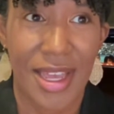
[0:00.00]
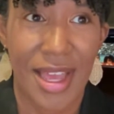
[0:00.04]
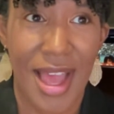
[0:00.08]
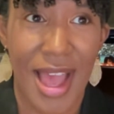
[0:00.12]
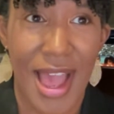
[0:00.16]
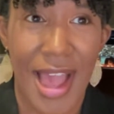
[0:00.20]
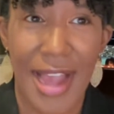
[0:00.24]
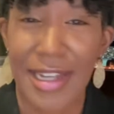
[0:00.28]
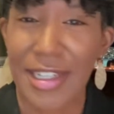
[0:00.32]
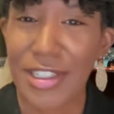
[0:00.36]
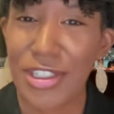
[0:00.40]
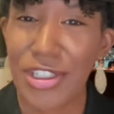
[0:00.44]

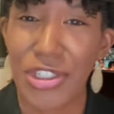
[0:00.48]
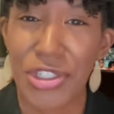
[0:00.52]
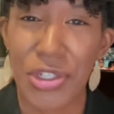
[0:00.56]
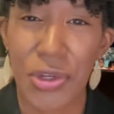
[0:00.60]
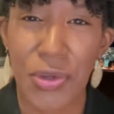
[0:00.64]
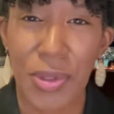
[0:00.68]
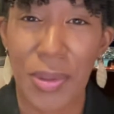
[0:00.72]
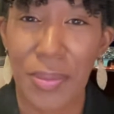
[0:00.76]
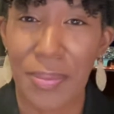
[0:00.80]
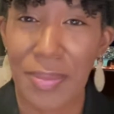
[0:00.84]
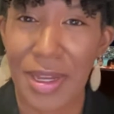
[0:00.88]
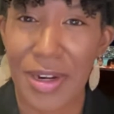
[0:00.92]
I could
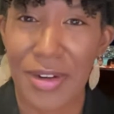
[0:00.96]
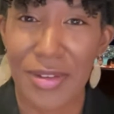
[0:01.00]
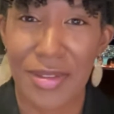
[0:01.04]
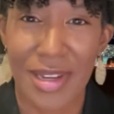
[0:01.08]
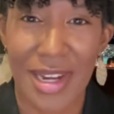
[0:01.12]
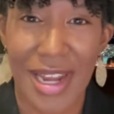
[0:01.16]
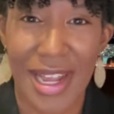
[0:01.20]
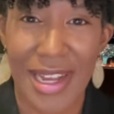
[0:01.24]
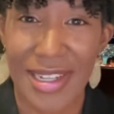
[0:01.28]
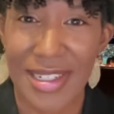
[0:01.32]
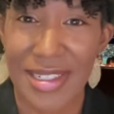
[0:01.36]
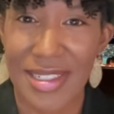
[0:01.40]
show them better
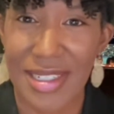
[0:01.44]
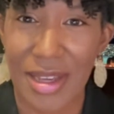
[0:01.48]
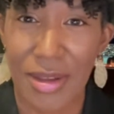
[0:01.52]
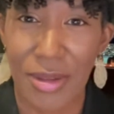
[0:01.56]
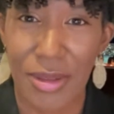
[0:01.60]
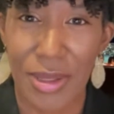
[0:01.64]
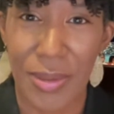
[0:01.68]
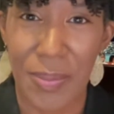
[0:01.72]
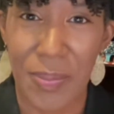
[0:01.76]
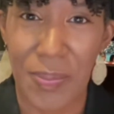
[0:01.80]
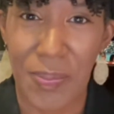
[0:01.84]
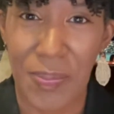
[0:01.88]
than I could tell
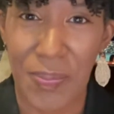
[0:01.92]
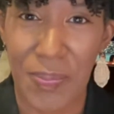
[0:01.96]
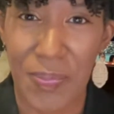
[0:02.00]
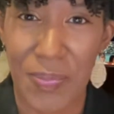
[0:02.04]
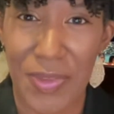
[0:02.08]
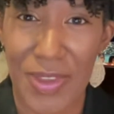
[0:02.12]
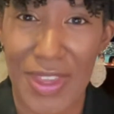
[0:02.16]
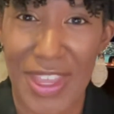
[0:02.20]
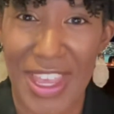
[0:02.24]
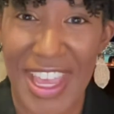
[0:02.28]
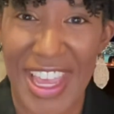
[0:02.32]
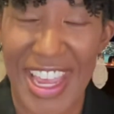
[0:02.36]
them.
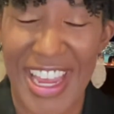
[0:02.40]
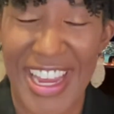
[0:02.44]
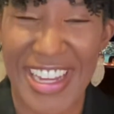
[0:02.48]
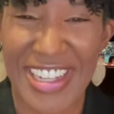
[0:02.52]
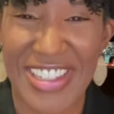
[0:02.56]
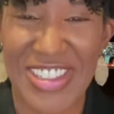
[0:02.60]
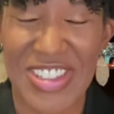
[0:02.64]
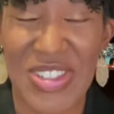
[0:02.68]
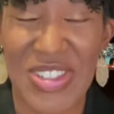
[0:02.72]
And